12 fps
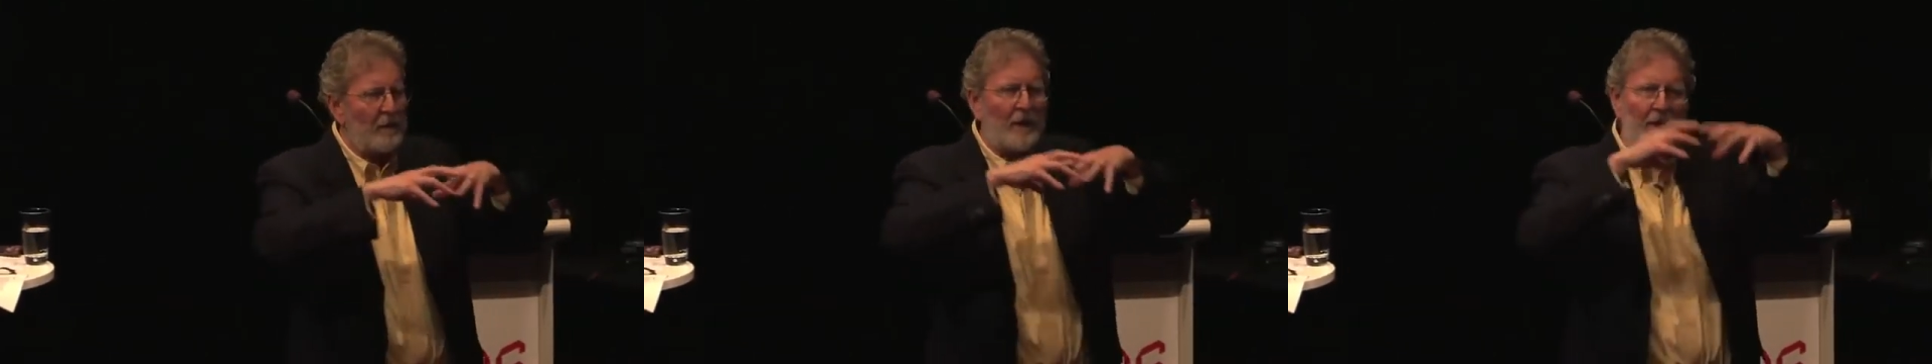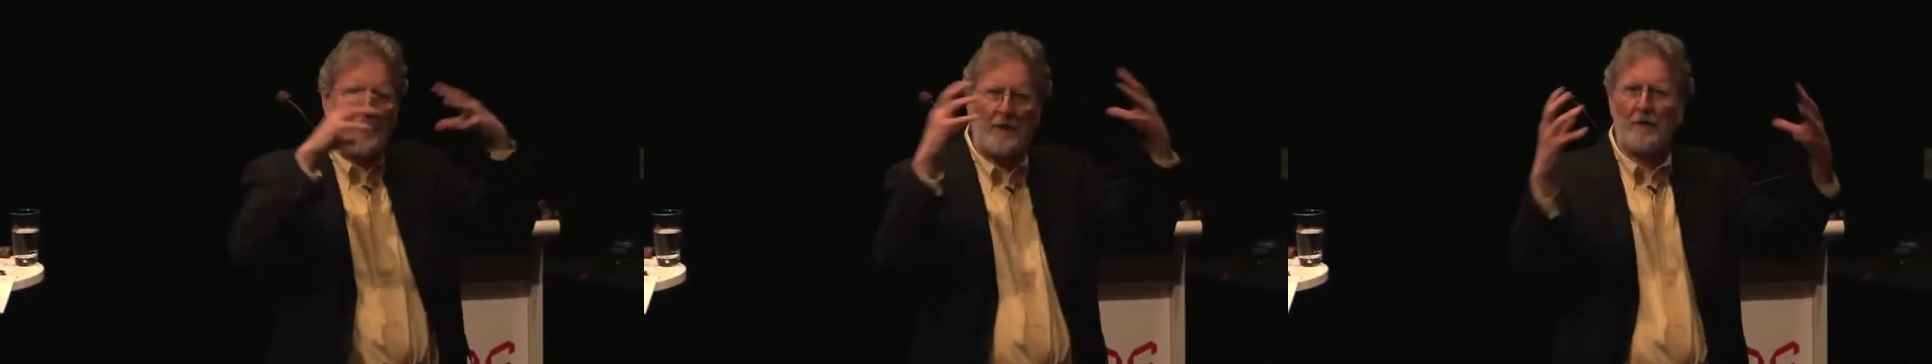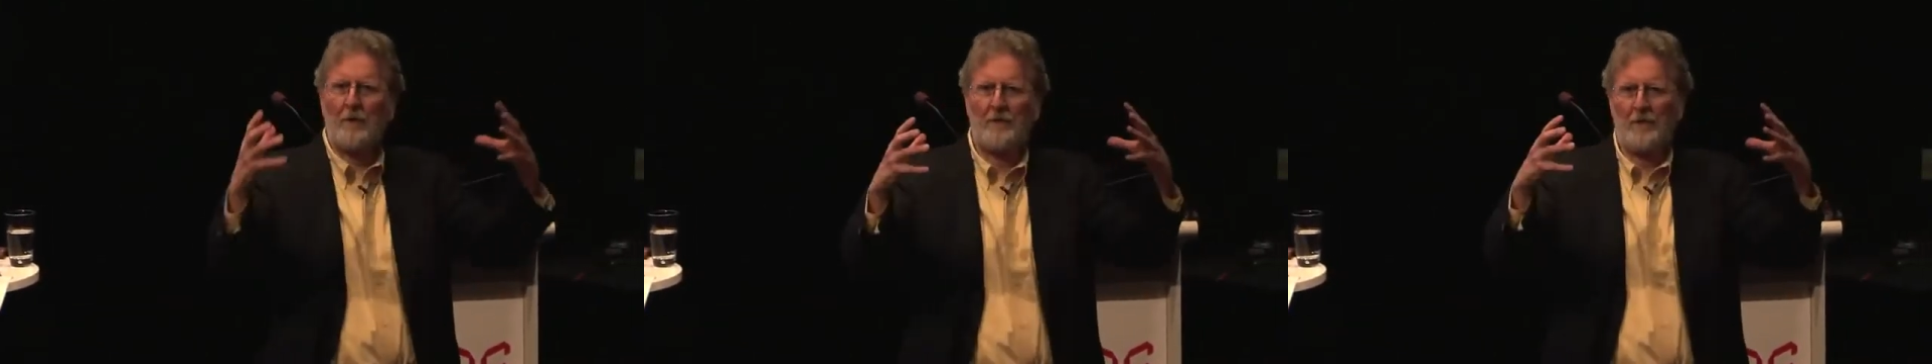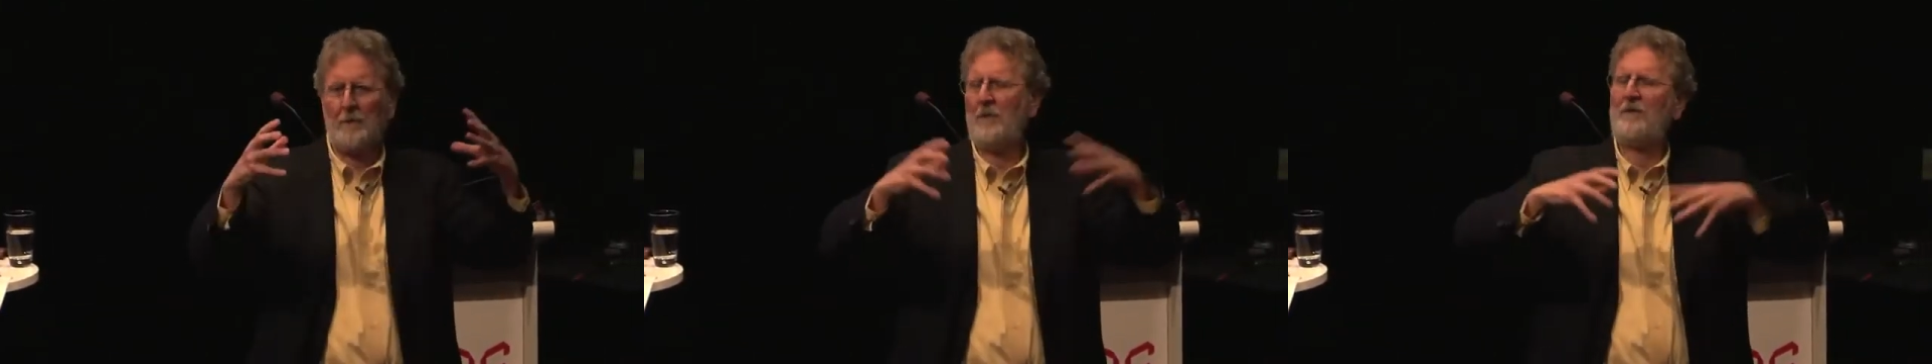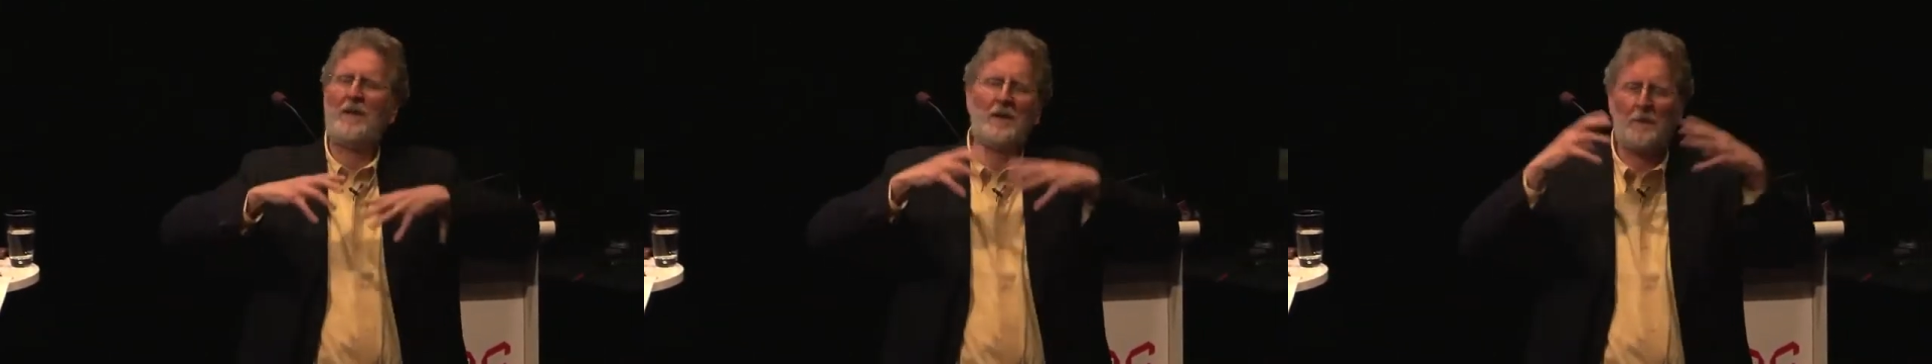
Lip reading: the hero of your movie, the